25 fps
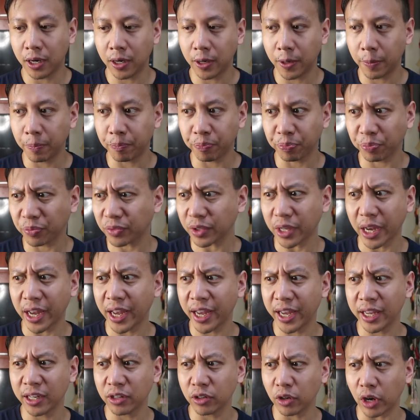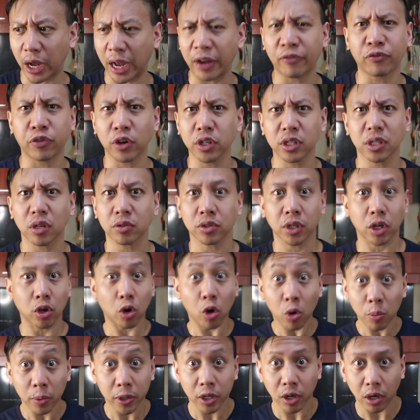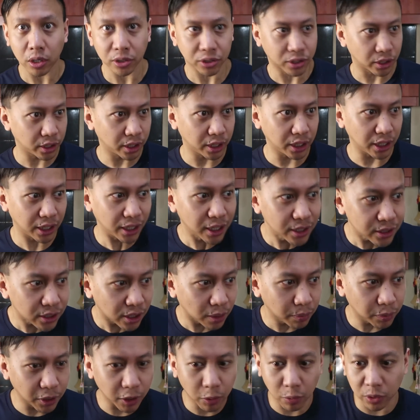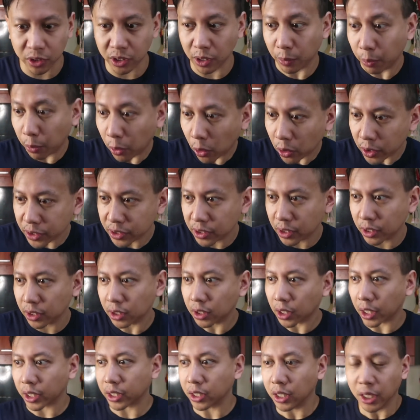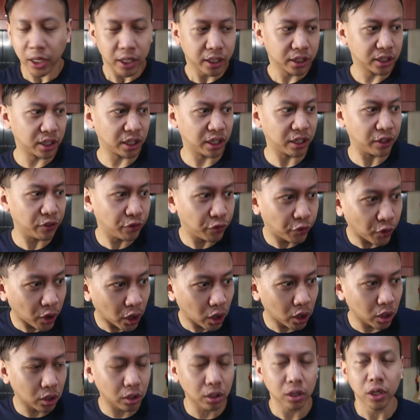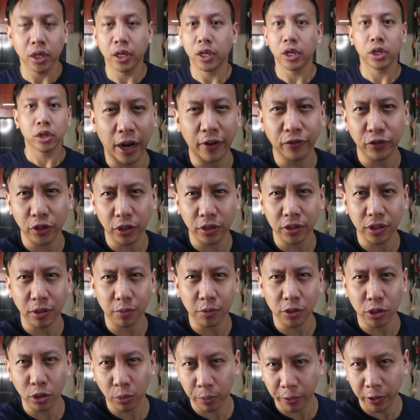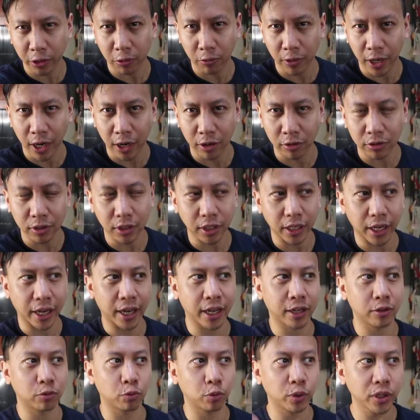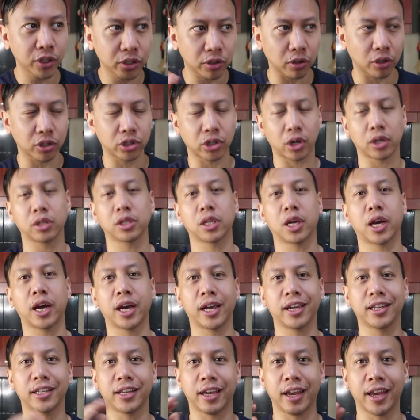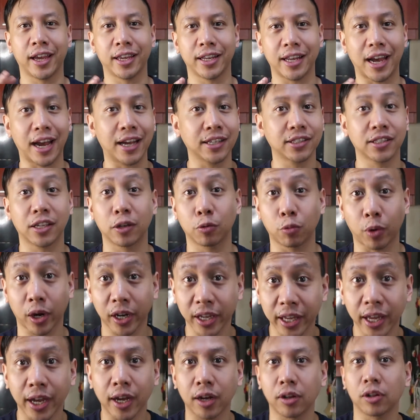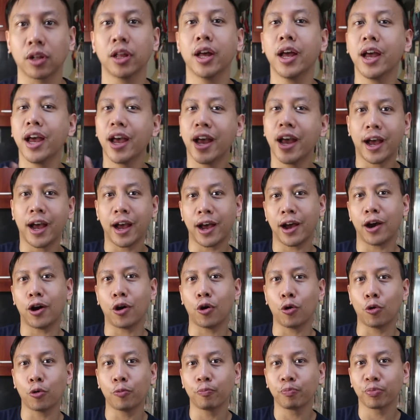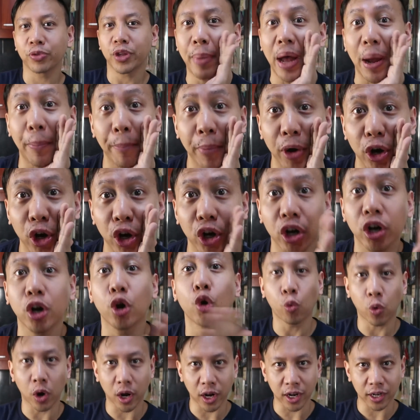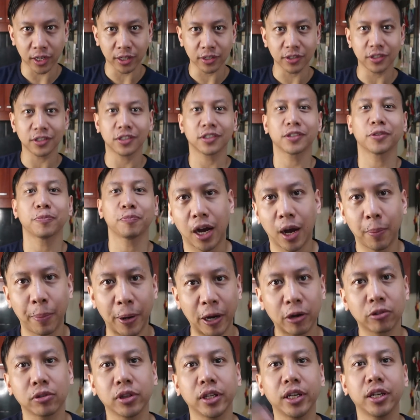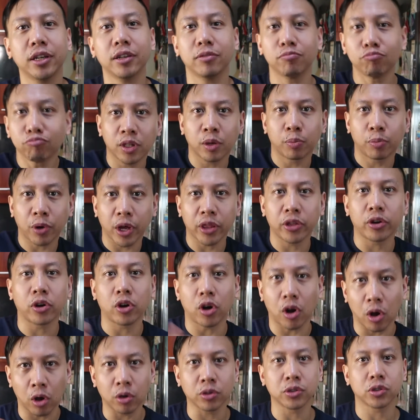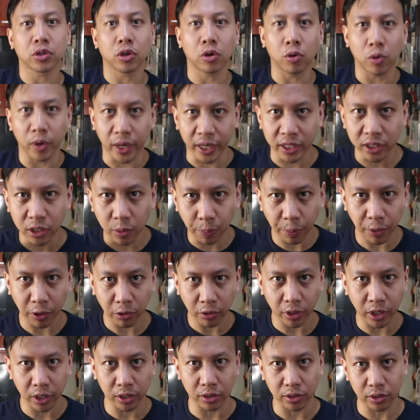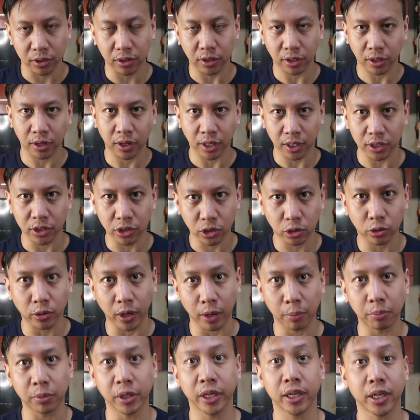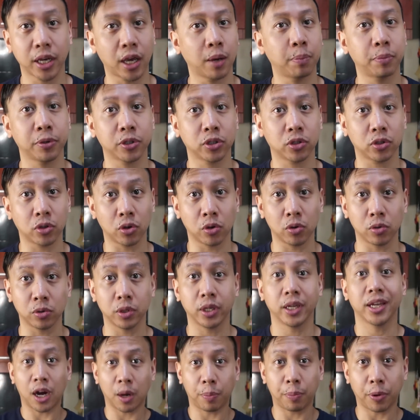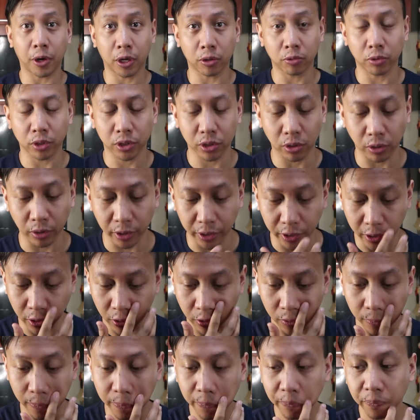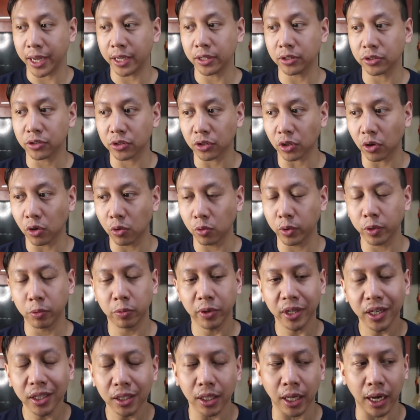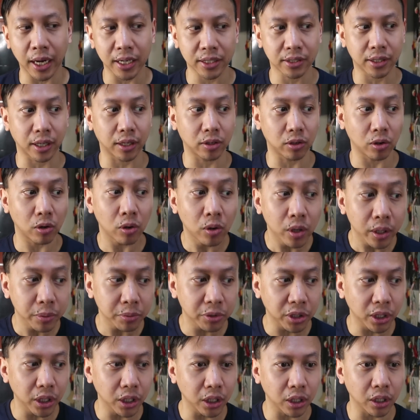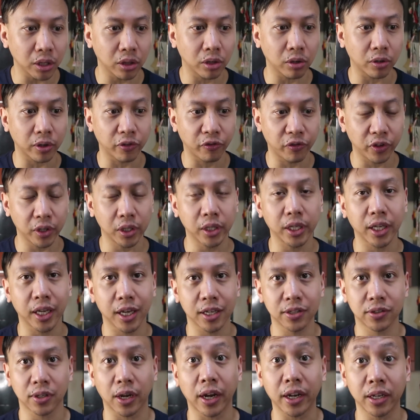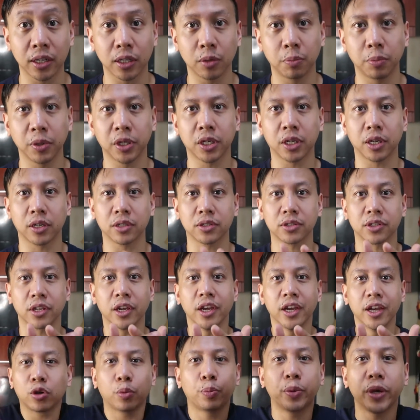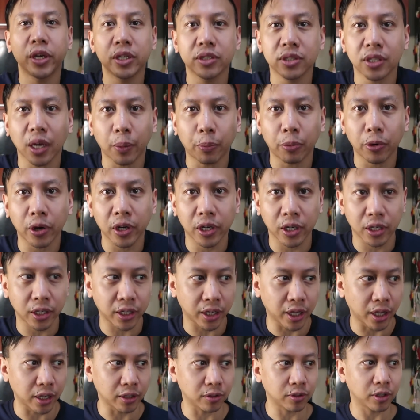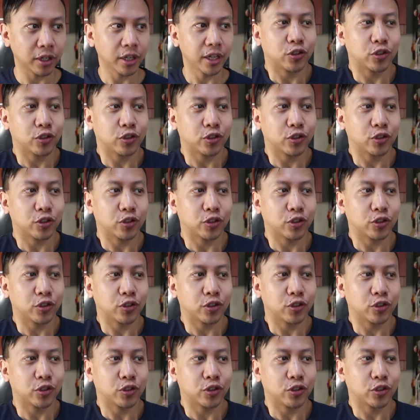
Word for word: Um, and at first I was like, oh my gosh, did he eat something? Was he poisoned? Like, did he fall? After some snooping around and research online and asking Raquel how Pepper was, apparently the brother also experienced this trembling episode upon returning home. And so we realized that, OMG, they're feeling anxiety because they're being separated again.